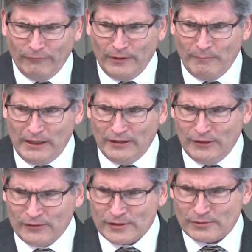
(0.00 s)
We mean
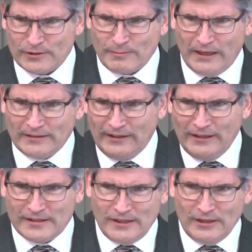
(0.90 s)
no disrespect to
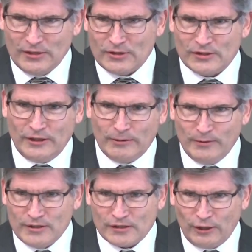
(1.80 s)
any teenagers here,
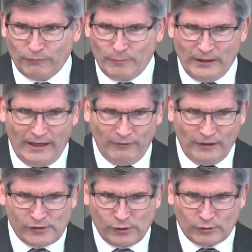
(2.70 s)
but just go from 11
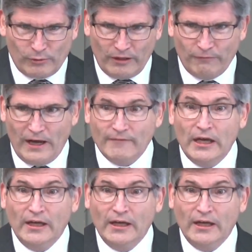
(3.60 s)
to 25.